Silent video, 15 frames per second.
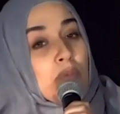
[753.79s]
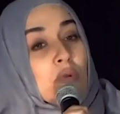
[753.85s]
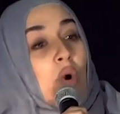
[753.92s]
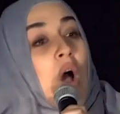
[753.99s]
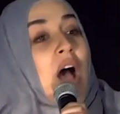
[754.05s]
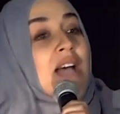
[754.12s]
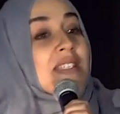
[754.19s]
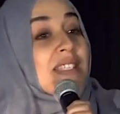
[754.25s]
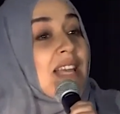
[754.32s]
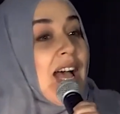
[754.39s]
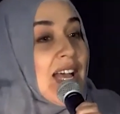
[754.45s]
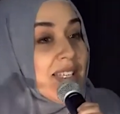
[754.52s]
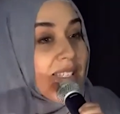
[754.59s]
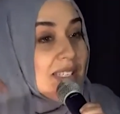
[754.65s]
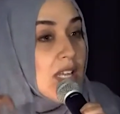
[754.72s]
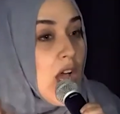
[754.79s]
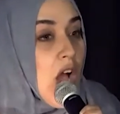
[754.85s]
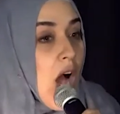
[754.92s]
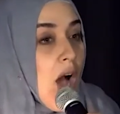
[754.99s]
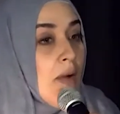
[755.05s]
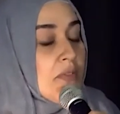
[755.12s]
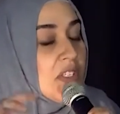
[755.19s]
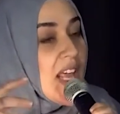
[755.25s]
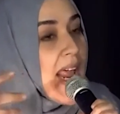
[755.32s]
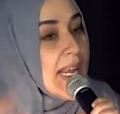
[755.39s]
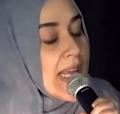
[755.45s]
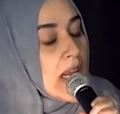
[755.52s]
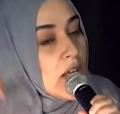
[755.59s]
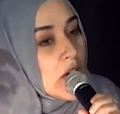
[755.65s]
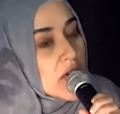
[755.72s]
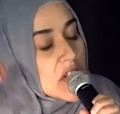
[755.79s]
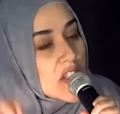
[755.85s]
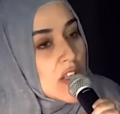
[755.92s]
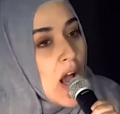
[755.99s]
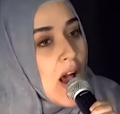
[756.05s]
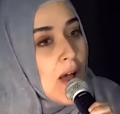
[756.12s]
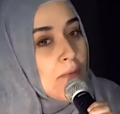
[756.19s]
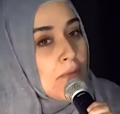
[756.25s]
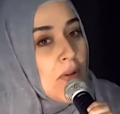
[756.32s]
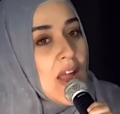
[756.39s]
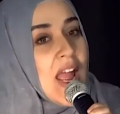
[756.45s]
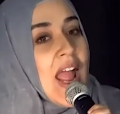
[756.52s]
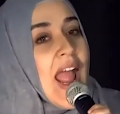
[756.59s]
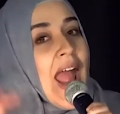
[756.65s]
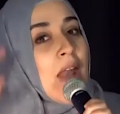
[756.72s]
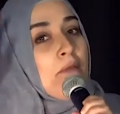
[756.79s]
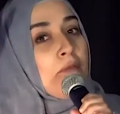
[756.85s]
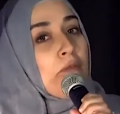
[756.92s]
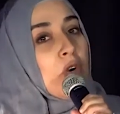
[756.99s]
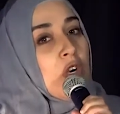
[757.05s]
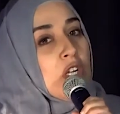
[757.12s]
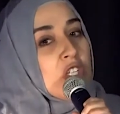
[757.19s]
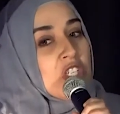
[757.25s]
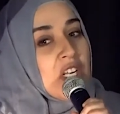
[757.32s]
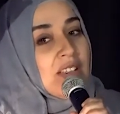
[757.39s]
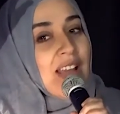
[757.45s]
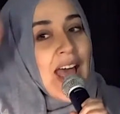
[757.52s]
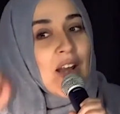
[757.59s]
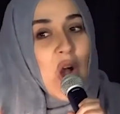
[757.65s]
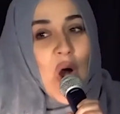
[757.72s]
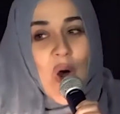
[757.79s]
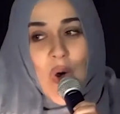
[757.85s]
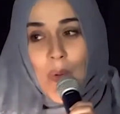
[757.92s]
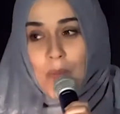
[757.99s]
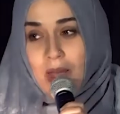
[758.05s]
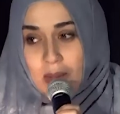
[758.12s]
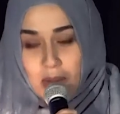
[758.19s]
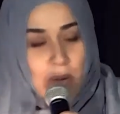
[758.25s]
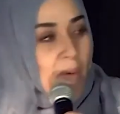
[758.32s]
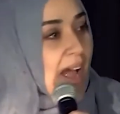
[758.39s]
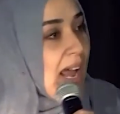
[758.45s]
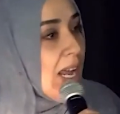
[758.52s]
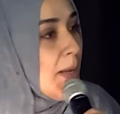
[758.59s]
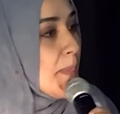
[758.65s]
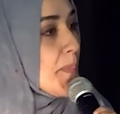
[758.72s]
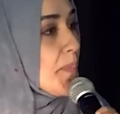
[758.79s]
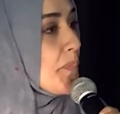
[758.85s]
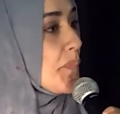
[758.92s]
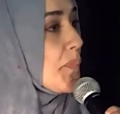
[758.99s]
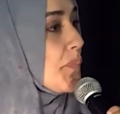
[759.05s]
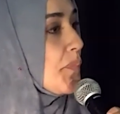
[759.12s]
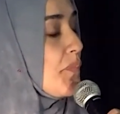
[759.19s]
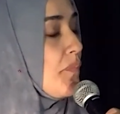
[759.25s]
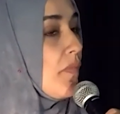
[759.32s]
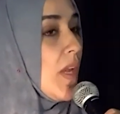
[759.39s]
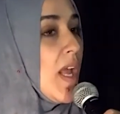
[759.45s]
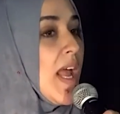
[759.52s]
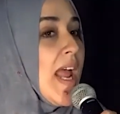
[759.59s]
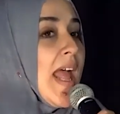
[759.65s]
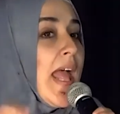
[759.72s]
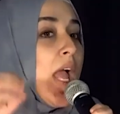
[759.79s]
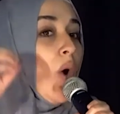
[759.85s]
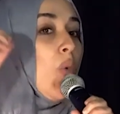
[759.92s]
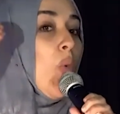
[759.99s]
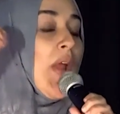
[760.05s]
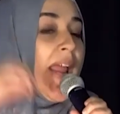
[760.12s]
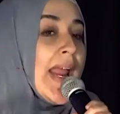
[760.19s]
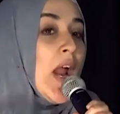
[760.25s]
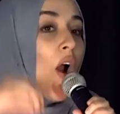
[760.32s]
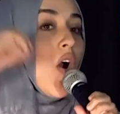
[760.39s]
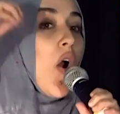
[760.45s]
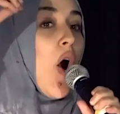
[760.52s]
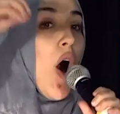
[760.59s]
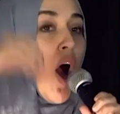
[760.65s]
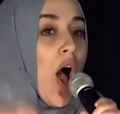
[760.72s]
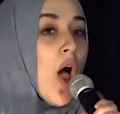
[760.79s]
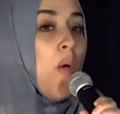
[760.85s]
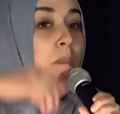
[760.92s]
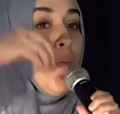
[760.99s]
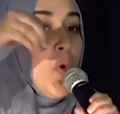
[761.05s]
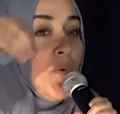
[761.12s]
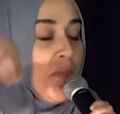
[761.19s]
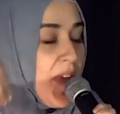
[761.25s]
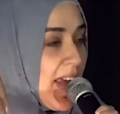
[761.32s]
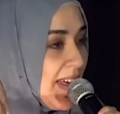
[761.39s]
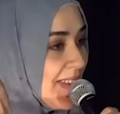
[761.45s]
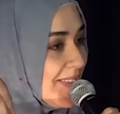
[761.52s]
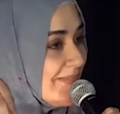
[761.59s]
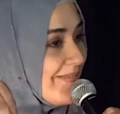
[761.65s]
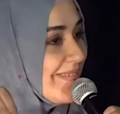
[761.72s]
process of taking your stuff and furnishing that home. Am I right? We are all moving